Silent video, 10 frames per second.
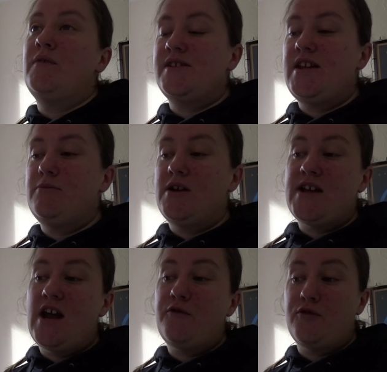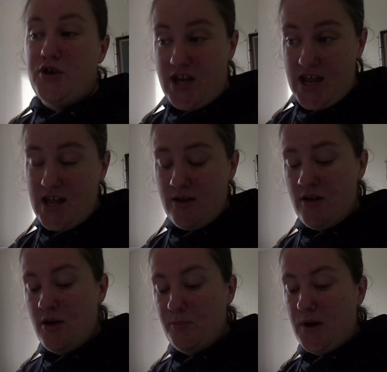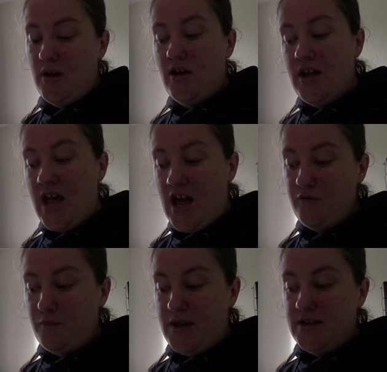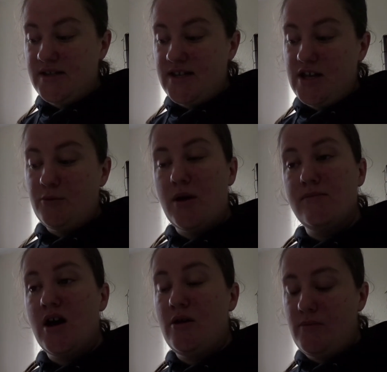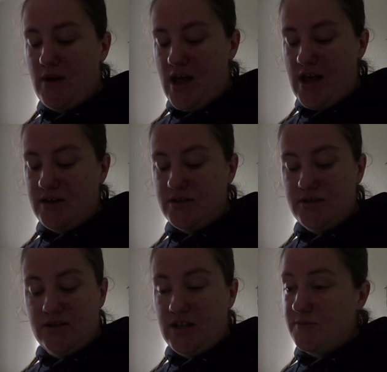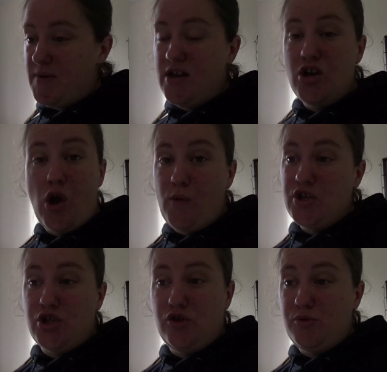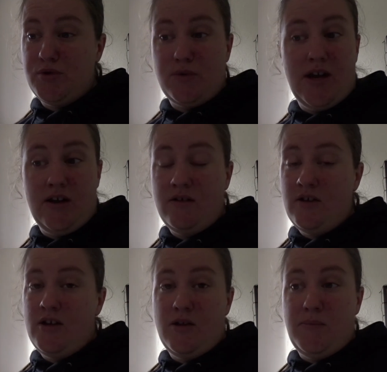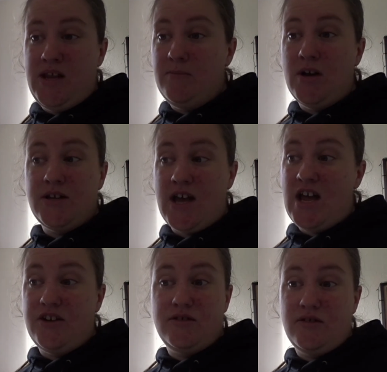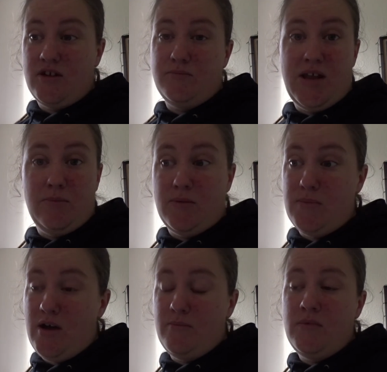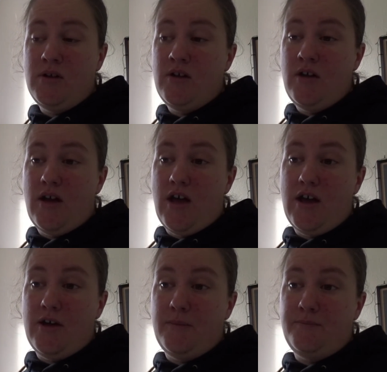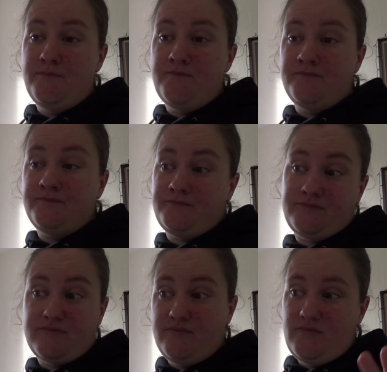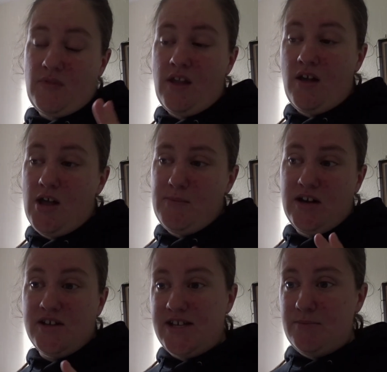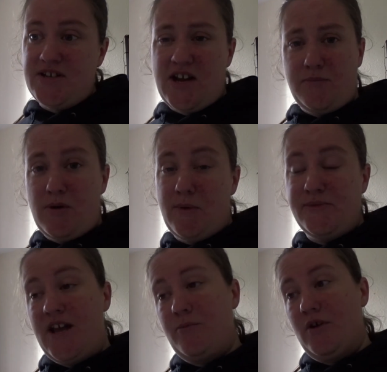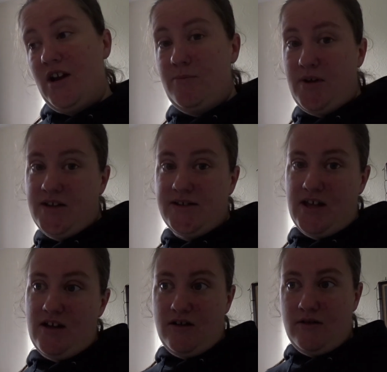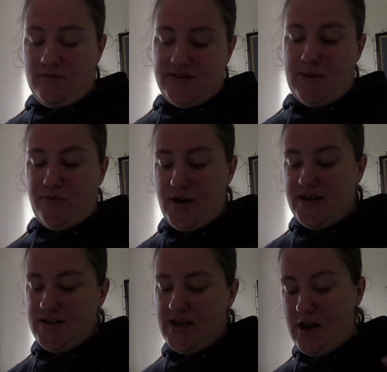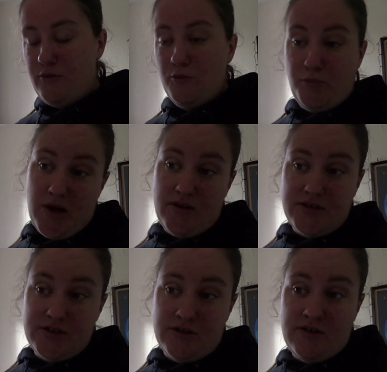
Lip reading: seen my dad for a year, but I have been seeing my mum, and there's been no issues between me, my dad, and me and my mum. I mean, I see my dad and my mum separately because they are separated now, but